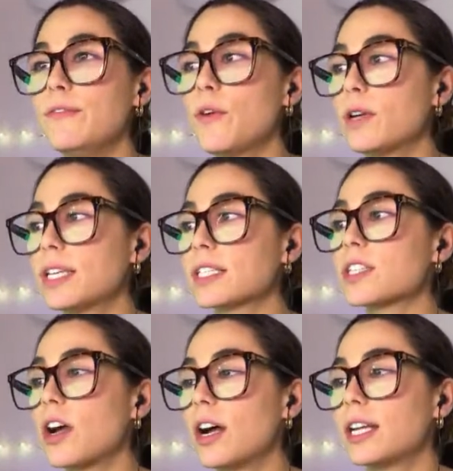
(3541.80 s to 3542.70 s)

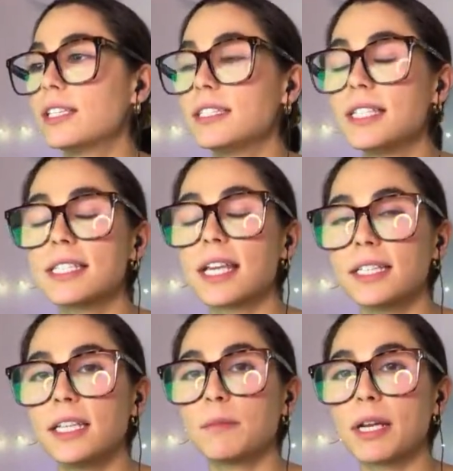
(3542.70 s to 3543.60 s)
focus on
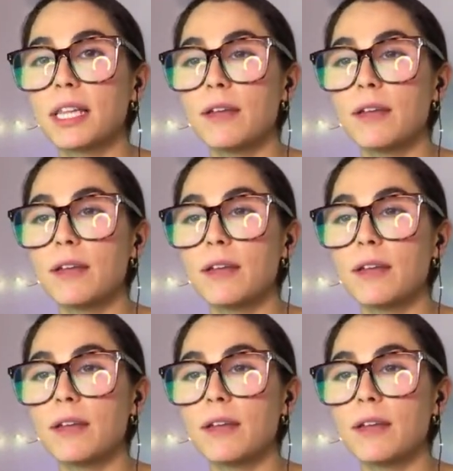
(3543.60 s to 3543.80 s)
designing my